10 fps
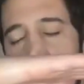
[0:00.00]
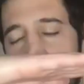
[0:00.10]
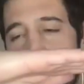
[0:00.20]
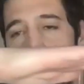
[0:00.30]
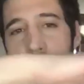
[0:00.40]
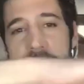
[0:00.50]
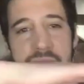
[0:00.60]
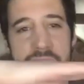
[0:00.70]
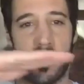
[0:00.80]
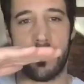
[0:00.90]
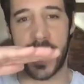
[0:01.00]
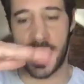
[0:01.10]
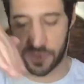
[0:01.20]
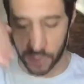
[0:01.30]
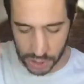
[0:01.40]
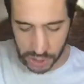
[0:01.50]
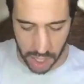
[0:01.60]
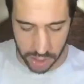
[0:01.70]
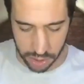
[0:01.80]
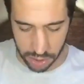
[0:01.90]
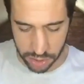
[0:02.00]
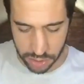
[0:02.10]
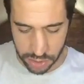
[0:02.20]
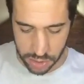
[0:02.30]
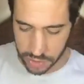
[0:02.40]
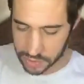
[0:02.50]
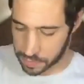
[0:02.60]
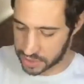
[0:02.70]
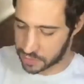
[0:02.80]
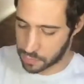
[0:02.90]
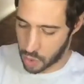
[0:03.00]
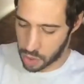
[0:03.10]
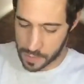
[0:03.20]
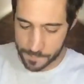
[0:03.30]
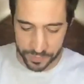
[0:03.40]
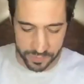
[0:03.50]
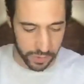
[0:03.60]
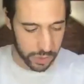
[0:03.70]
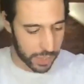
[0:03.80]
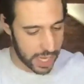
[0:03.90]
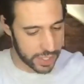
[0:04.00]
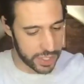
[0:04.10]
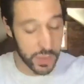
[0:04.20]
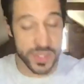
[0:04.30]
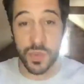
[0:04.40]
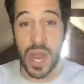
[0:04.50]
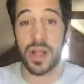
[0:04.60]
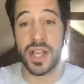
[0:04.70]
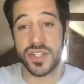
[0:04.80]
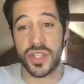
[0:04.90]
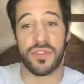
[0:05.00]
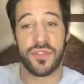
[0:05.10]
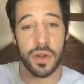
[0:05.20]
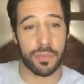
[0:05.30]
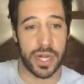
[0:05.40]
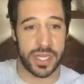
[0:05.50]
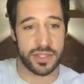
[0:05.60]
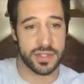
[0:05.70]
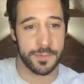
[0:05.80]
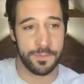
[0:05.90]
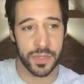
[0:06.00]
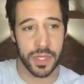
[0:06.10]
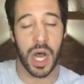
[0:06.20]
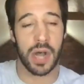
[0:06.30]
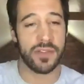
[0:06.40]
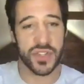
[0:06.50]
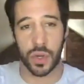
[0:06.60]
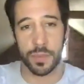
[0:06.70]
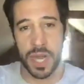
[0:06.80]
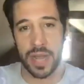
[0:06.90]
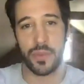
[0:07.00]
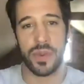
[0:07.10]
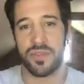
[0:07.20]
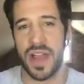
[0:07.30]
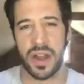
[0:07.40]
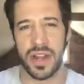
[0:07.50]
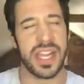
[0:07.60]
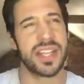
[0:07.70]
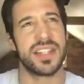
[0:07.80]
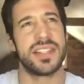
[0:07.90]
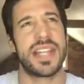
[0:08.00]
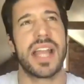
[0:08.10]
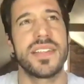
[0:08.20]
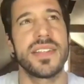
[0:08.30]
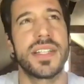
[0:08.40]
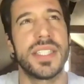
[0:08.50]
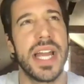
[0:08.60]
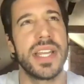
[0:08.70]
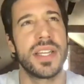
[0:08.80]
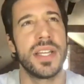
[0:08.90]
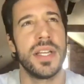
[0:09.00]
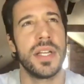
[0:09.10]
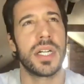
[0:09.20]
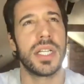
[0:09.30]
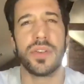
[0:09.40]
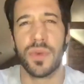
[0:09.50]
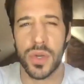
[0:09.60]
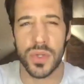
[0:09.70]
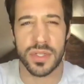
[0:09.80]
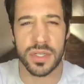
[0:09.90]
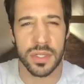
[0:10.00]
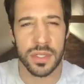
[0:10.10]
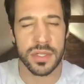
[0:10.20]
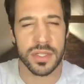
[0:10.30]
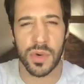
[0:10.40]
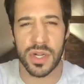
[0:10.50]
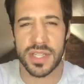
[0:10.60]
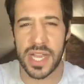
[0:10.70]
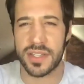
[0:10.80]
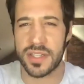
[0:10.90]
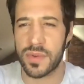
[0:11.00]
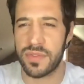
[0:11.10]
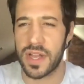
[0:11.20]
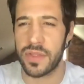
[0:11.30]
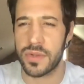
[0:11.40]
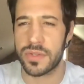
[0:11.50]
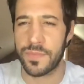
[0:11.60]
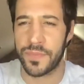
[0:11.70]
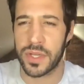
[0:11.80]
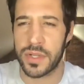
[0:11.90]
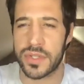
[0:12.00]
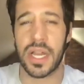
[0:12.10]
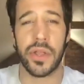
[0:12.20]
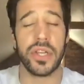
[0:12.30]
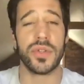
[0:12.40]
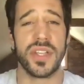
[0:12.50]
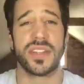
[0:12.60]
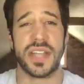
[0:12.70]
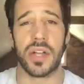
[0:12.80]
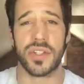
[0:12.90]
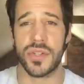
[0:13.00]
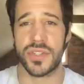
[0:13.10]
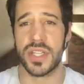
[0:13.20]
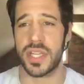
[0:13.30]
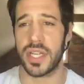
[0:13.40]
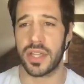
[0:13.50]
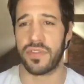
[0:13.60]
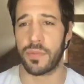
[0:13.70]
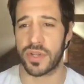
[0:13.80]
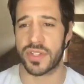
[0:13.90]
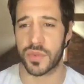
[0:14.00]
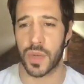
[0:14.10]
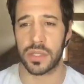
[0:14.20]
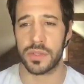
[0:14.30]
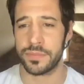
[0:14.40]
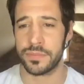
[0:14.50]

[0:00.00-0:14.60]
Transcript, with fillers: vertebrae level. And if you look under, there's a bunch more vertebrae under you, as well as the footprints of a sauropod that we found. I think it's in Texas, Glen Glen Rose, somewhere in Texas. We found those. So not only do the skeleton, you see the the footprints as well.